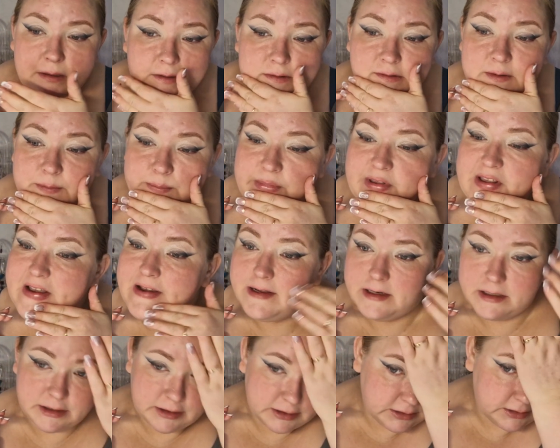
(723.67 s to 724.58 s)
to be
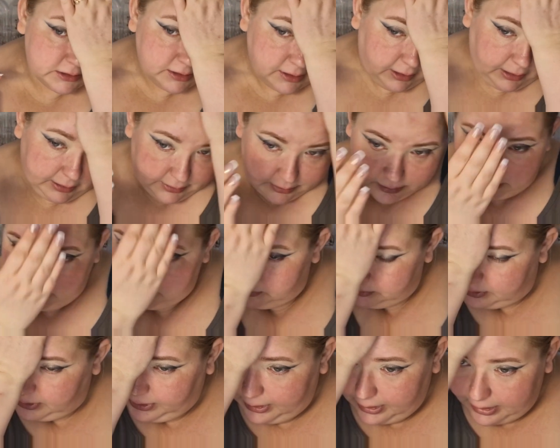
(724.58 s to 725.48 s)
honest, I
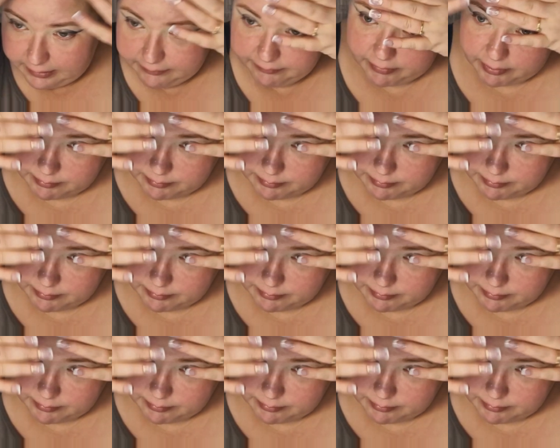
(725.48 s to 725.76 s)
don't have